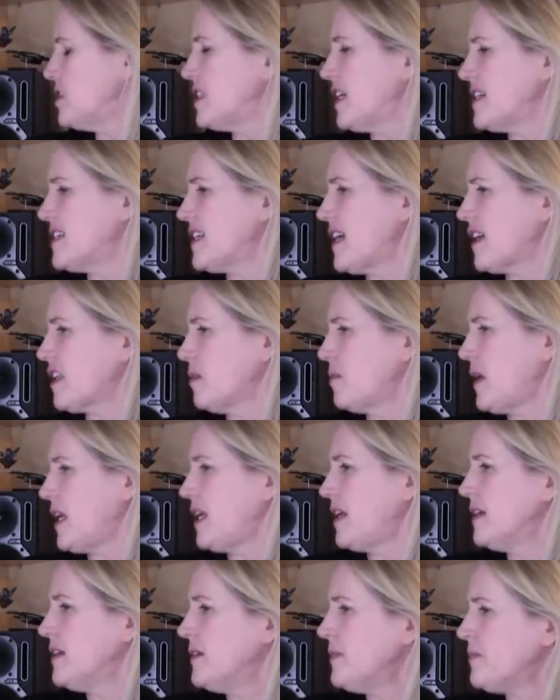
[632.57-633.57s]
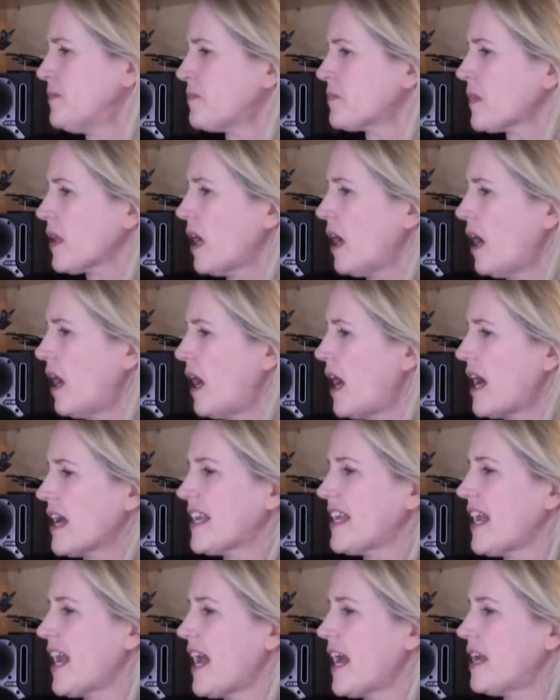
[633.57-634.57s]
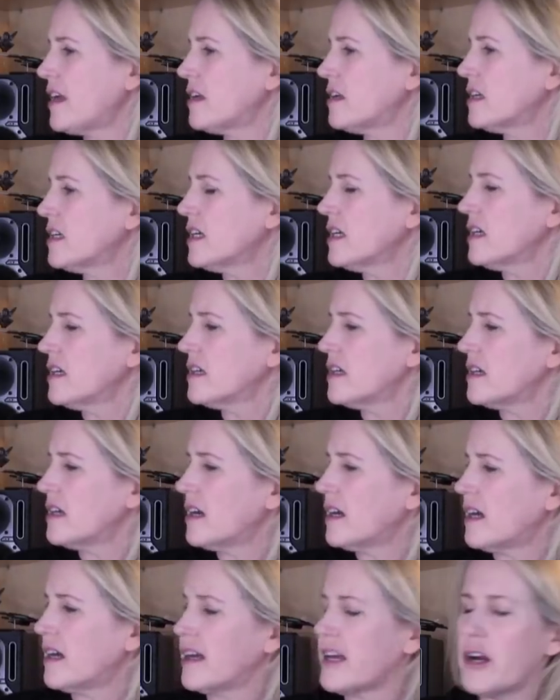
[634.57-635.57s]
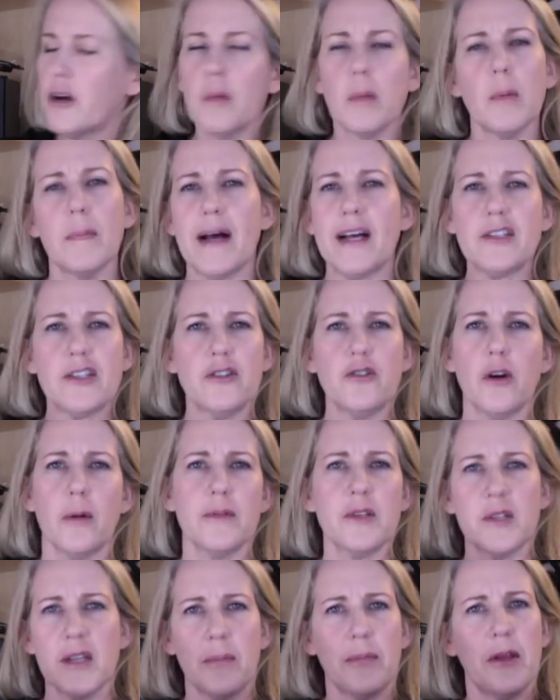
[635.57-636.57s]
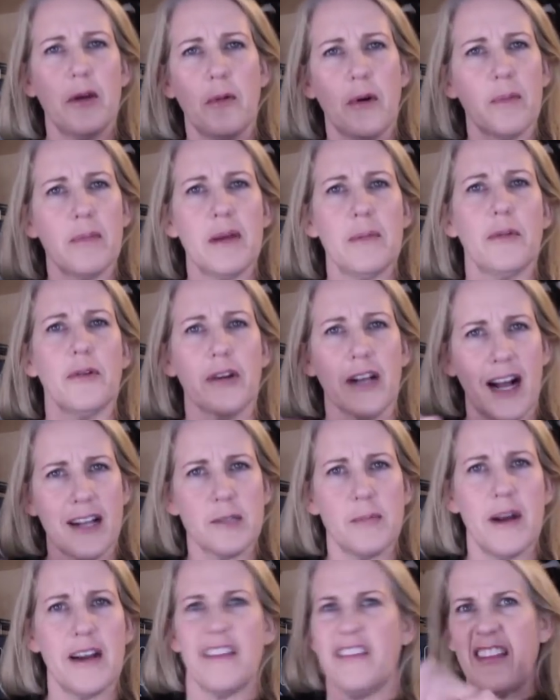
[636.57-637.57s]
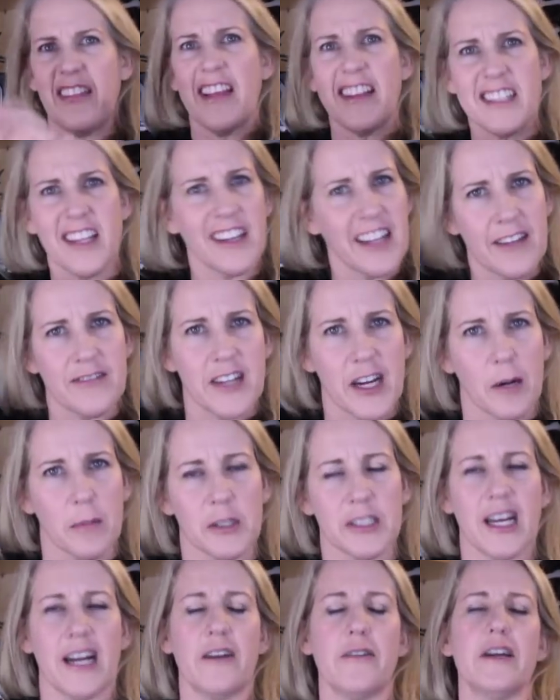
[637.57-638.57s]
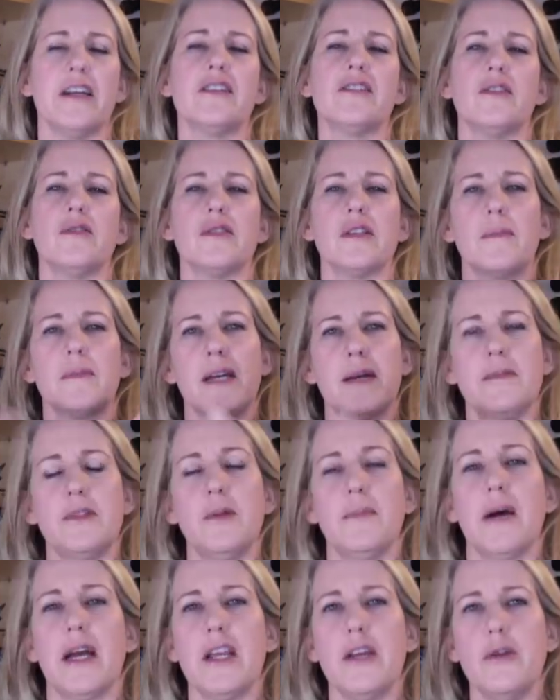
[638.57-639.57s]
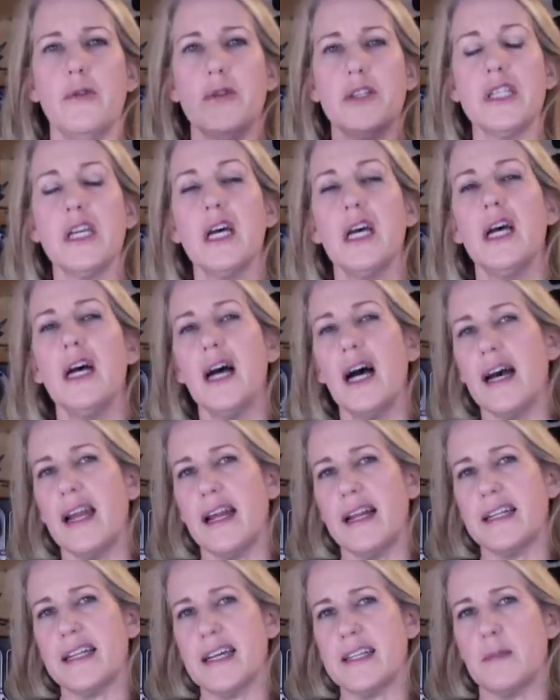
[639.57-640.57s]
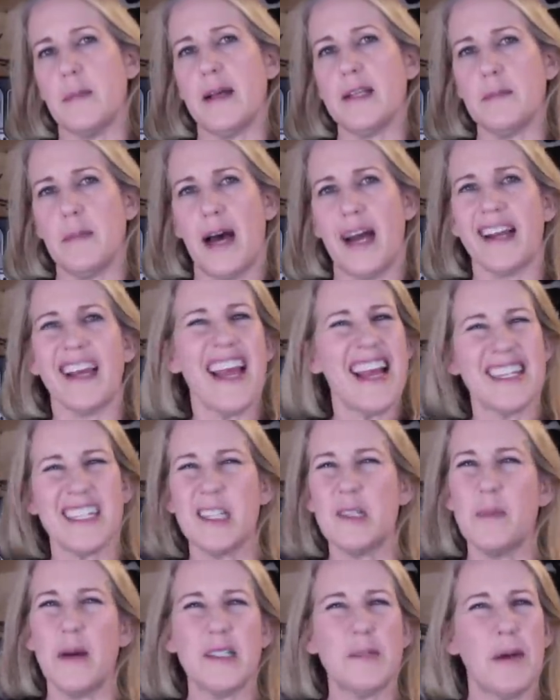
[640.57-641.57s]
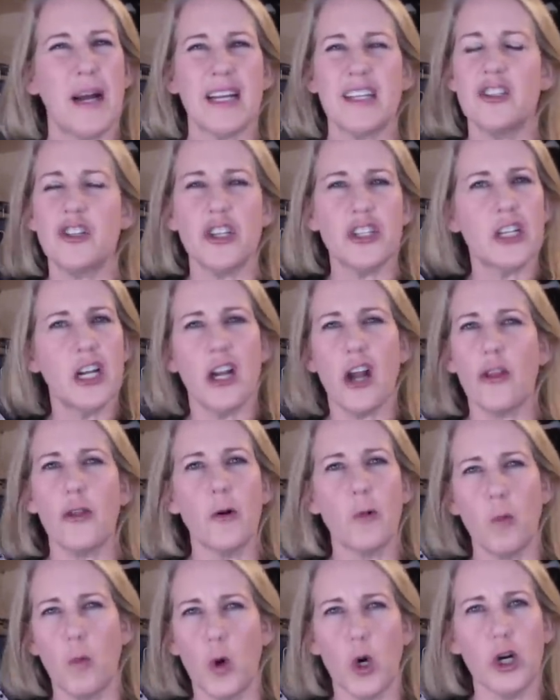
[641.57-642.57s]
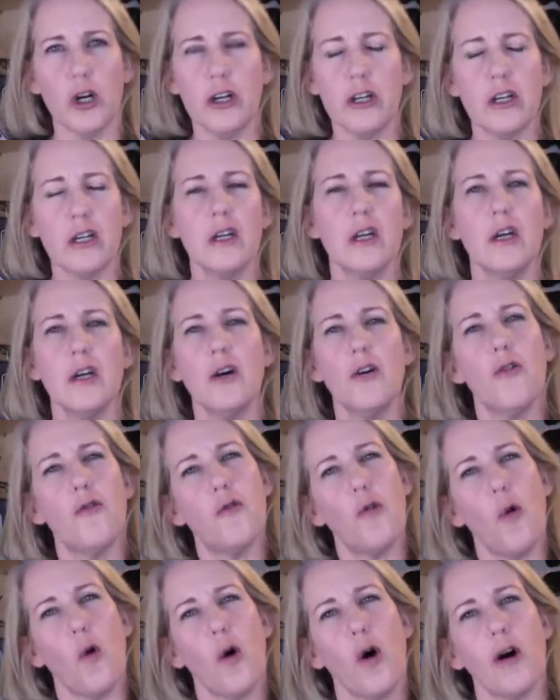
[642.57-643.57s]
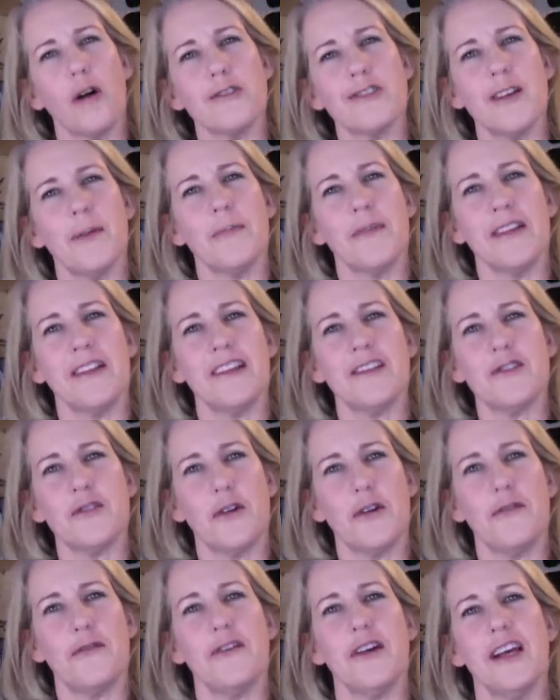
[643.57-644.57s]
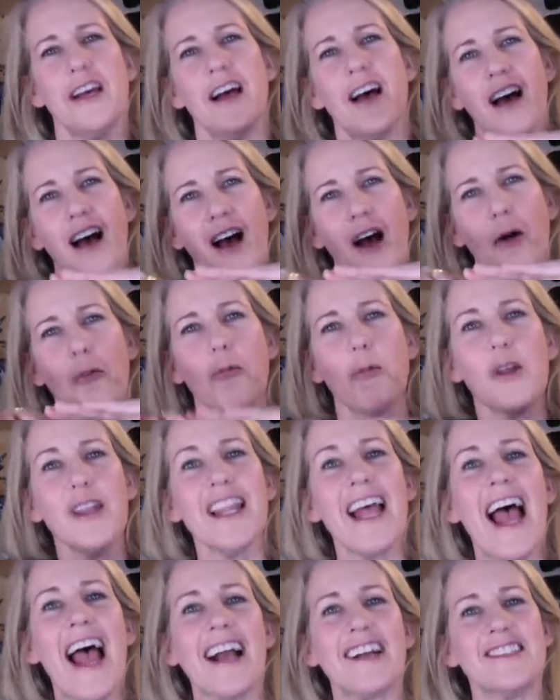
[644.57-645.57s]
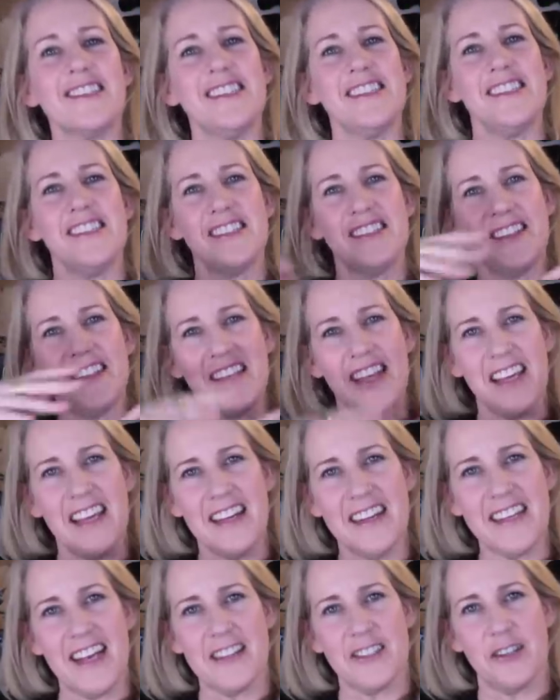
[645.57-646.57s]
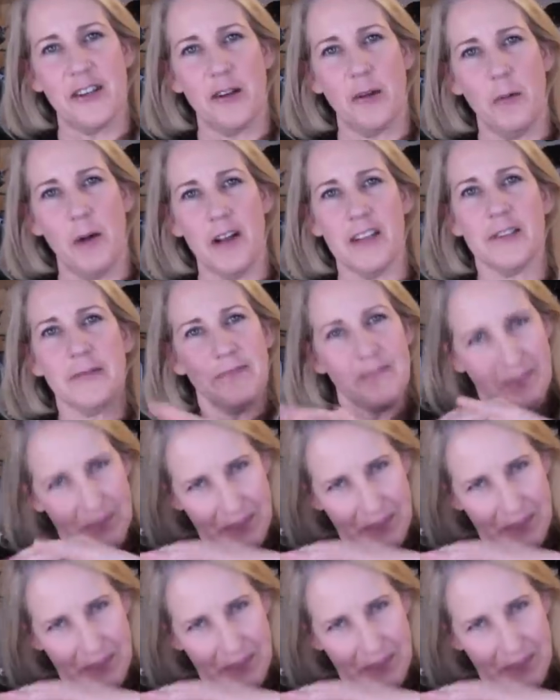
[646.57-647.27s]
is dicyclomine. Again, irritable bowel syndrome is something where people are constipated and then they suddenly have terrible diarrhea, so sometimes you might use an antispasmodic. Antispasmodic is just another word for something that sort of relaxes the intestinal walls.